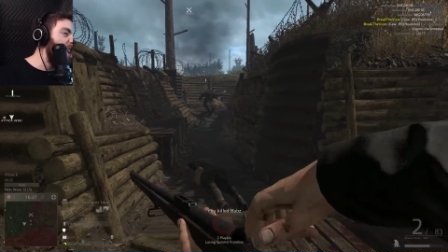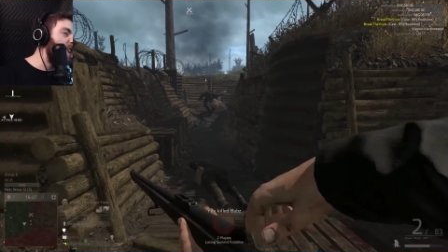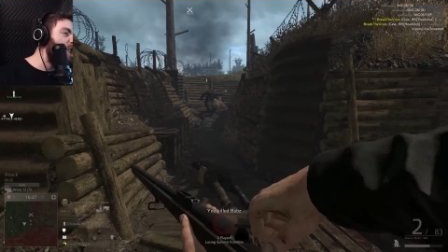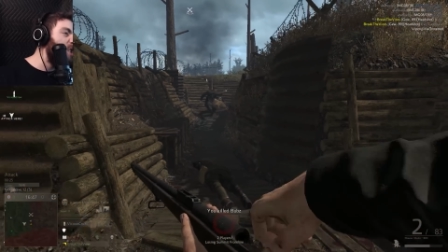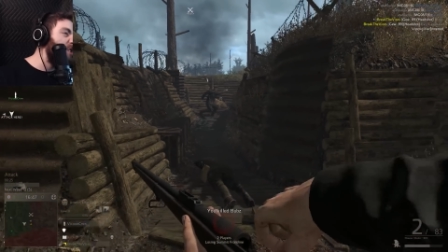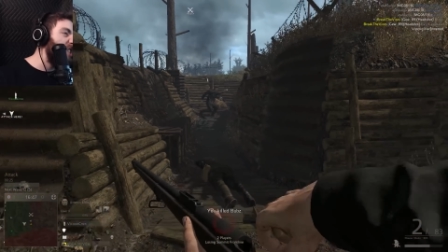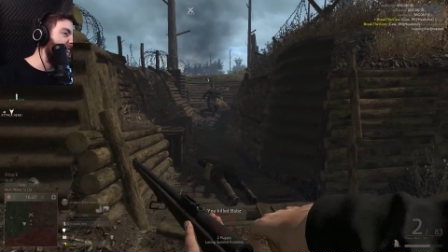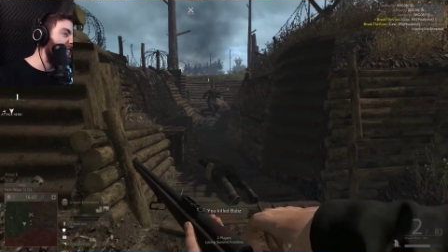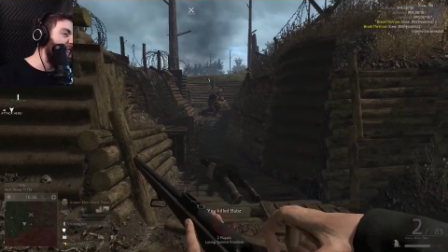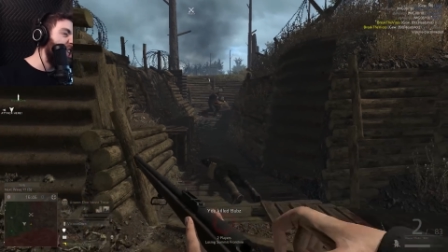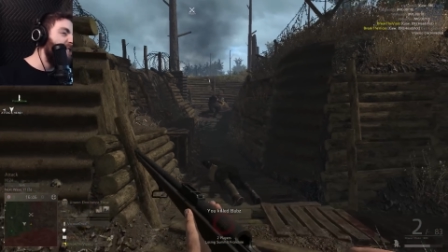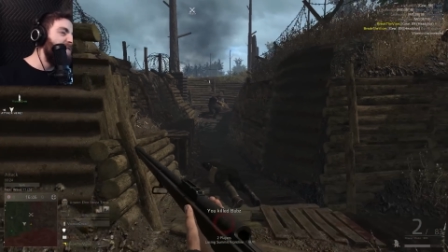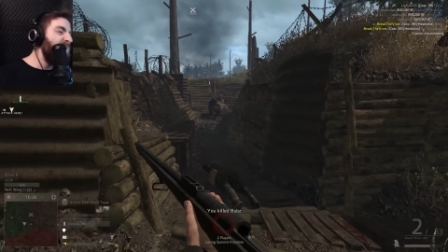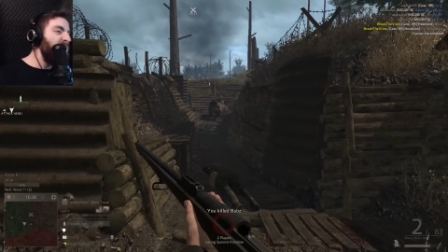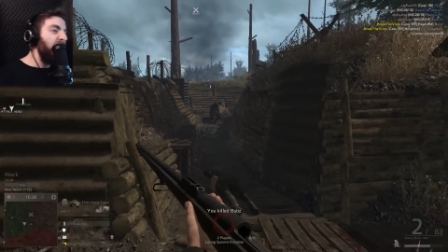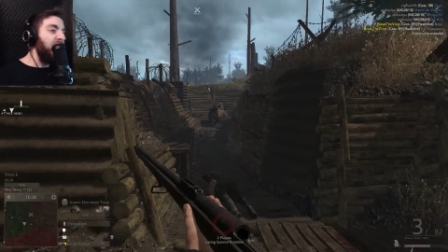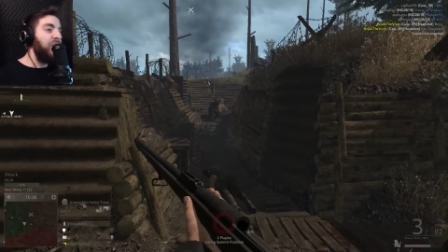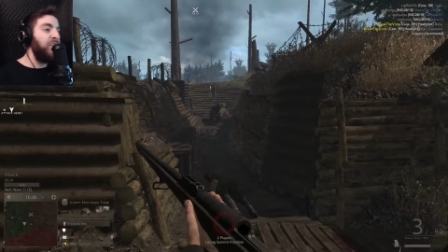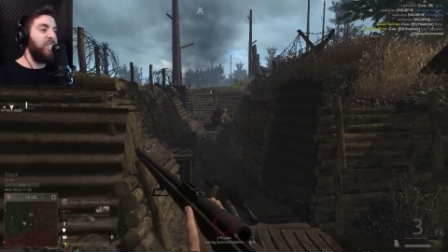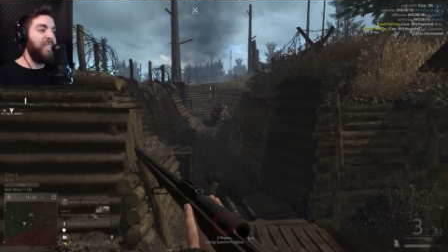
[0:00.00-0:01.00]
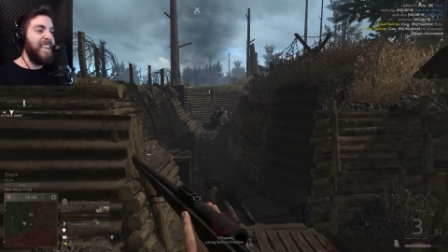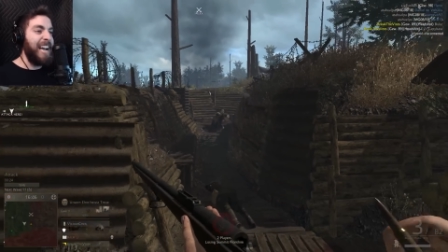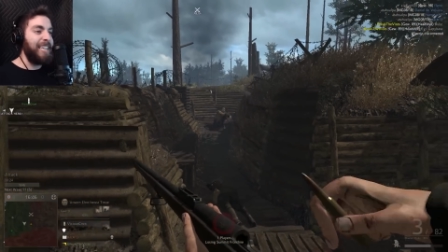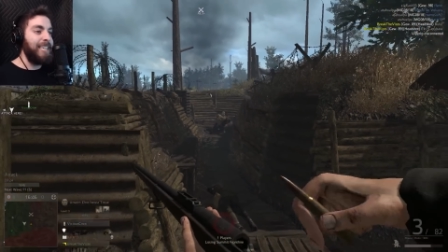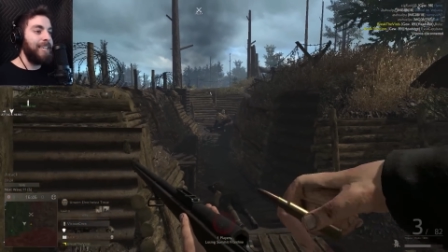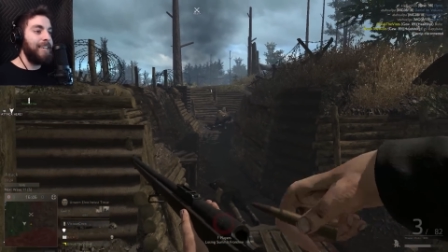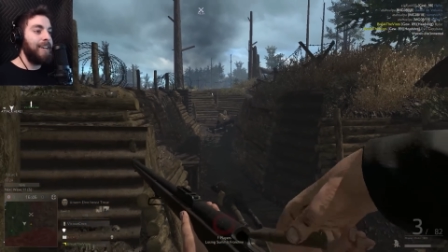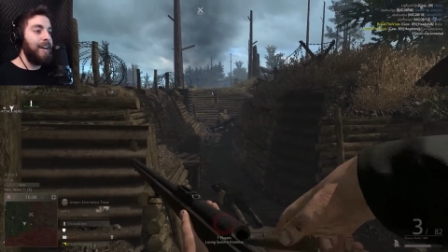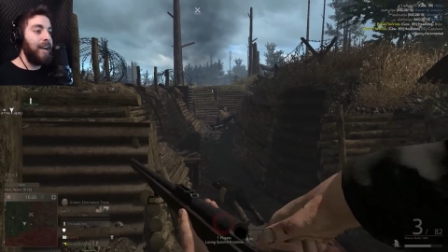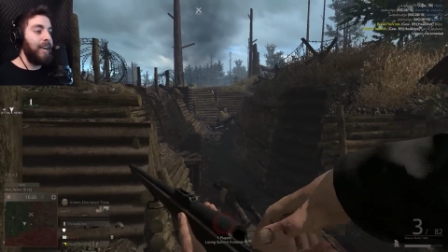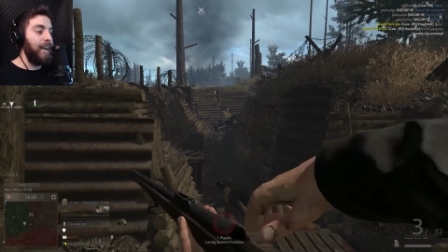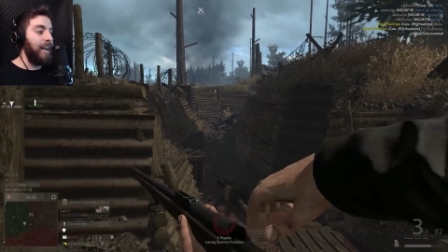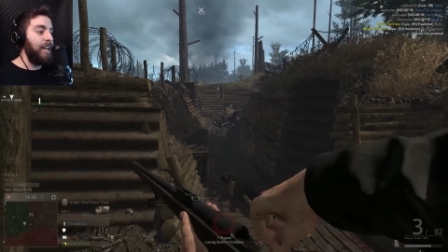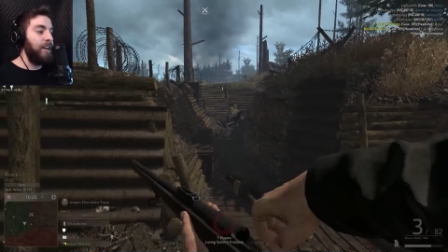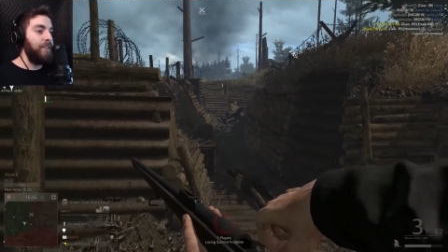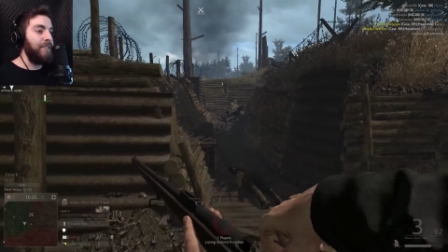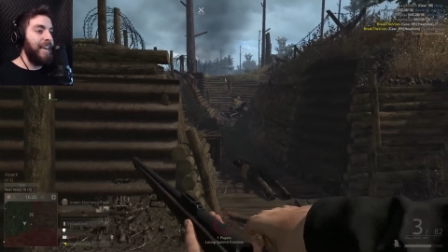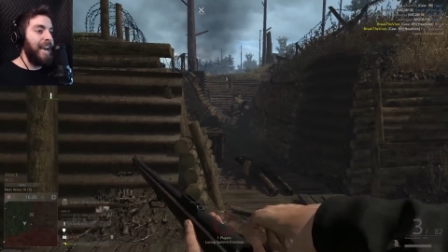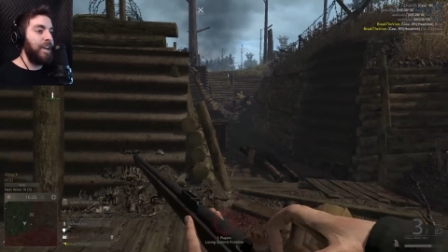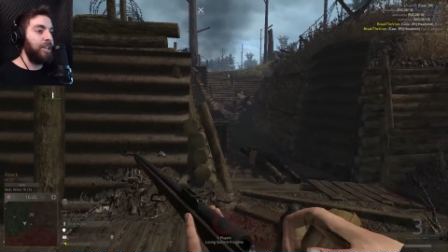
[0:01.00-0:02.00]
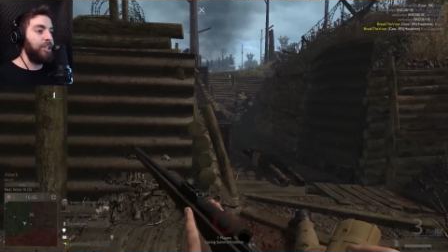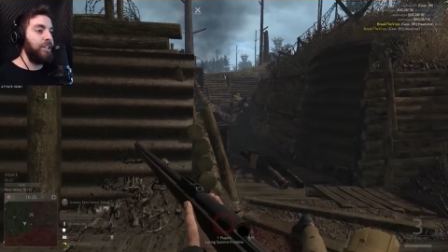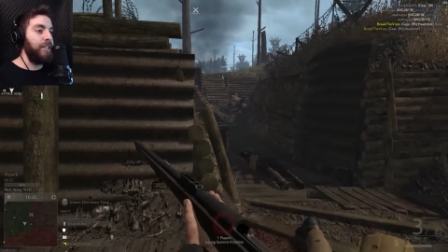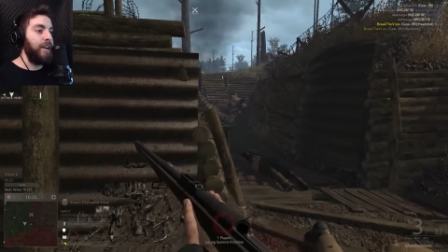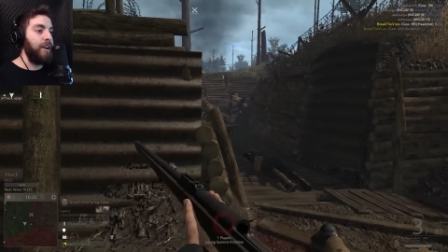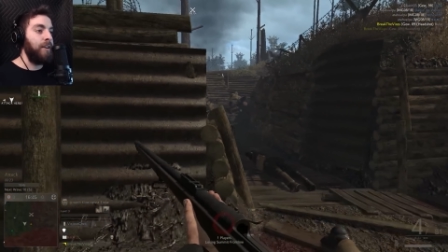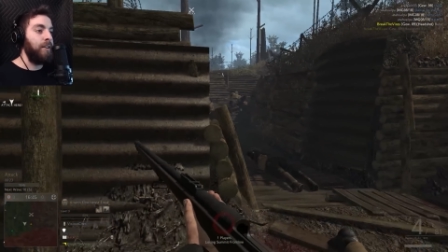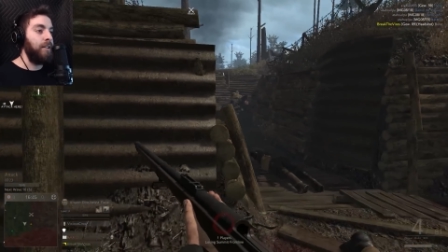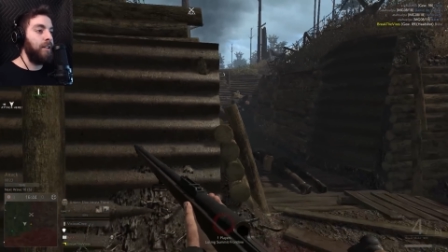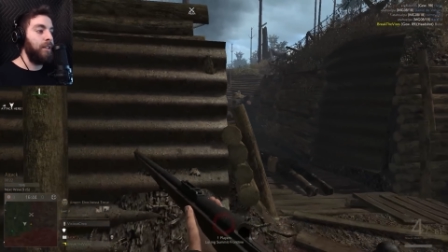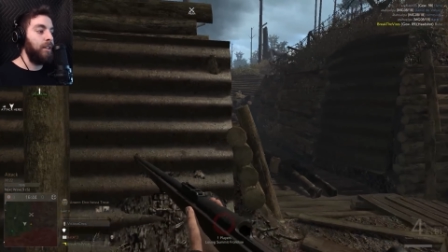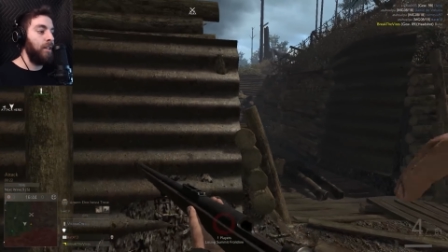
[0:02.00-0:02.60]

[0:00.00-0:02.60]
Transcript: Nose itch. You see that? I got in on the action there.